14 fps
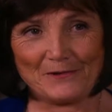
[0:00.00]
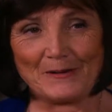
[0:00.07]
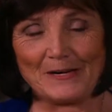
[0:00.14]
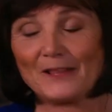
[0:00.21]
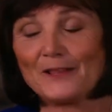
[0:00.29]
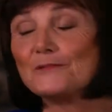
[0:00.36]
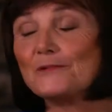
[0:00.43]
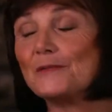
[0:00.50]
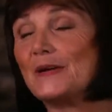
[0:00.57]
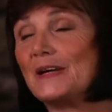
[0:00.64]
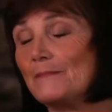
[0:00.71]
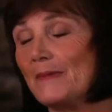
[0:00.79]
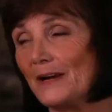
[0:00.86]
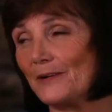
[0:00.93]
from another
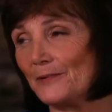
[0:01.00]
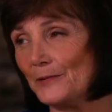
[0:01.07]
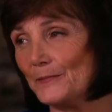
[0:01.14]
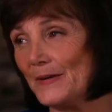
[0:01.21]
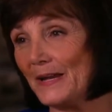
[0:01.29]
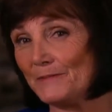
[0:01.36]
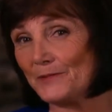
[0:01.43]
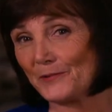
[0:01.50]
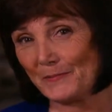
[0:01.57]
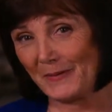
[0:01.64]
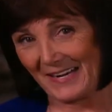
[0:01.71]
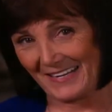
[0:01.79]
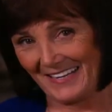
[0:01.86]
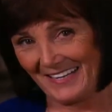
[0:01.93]
woman in my group named
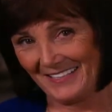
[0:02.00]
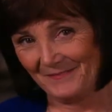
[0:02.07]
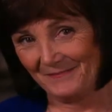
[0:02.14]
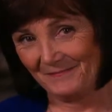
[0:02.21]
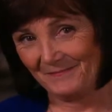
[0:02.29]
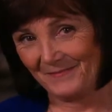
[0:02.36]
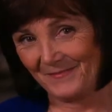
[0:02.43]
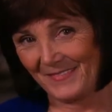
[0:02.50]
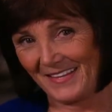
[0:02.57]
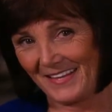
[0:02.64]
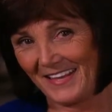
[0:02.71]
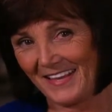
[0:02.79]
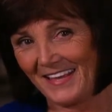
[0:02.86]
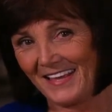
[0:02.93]
Rebecca,
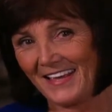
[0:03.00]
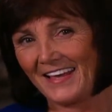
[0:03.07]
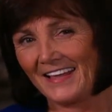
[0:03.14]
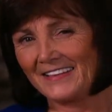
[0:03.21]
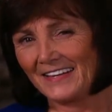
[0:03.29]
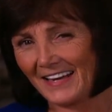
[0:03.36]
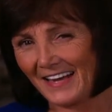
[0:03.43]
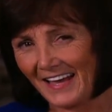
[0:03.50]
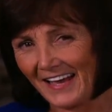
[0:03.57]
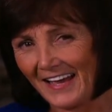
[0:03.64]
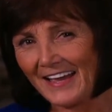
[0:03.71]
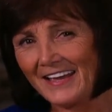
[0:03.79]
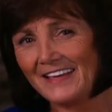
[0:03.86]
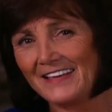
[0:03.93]
and the
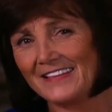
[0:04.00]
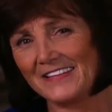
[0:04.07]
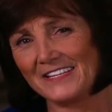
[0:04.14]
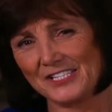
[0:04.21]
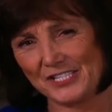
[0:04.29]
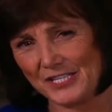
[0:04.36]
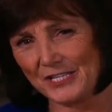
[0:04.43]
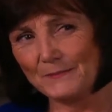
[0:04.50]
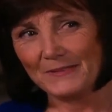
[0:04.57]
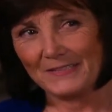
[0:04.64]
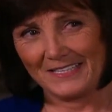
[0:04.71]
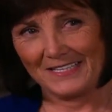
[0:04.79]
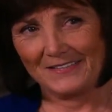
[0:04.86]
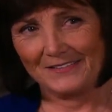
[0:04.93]
lie that she
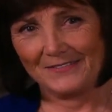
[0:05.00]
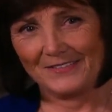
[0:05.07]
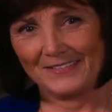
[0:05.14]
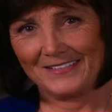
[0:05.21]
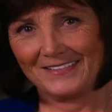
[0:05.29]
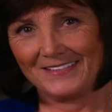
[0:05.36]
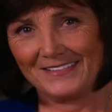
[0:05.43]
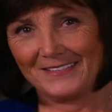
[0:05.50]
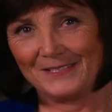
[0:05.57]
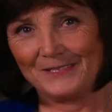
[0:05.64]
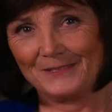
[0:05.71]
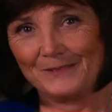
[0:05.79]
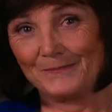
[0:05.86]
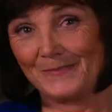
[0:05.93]
believed,
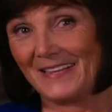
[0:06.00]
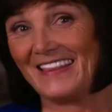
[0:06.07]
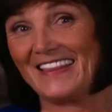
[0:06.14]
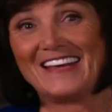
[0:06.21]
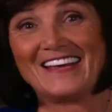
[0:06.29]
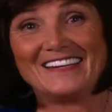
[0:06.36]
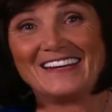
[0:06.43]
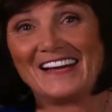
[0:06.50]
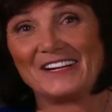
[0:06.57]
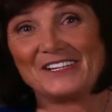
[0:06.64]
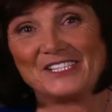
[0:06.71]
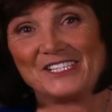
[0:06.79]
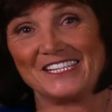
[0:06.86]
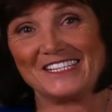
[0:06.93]
but then
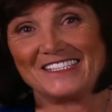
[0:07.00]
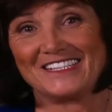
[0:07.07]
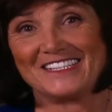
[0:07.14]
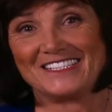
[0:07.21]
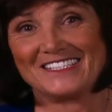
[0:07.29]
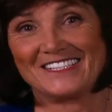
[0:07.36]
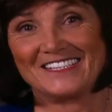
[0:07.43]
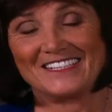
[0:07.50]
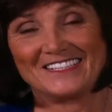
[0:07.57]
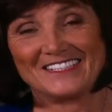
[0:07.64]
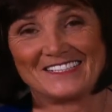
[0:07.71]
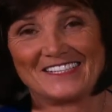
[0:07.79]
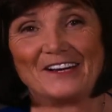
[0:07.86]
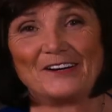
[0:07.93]
how Jesus
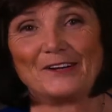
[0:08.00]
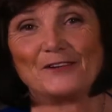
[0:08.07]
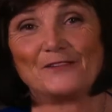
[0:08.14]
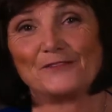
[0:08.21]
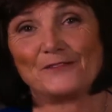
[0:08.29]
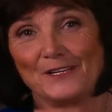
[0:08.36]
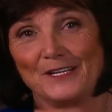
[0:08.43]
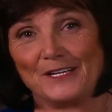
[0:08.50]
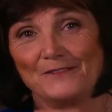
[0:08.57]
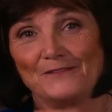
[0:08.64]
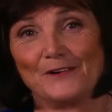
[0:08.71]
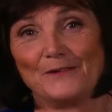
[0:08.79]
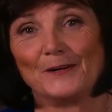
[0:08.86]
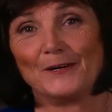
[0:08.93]
set her free
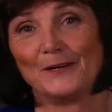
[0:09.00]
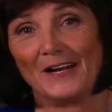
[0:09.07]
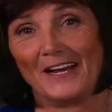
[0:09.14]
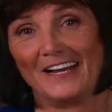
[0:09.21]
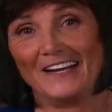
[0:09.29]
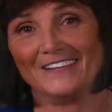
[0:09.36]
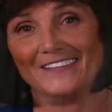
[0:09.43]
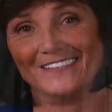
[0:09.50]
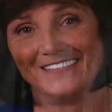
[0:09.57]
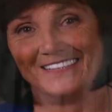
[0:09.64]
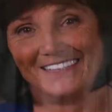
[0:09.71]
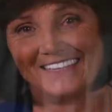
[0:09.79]
from her idol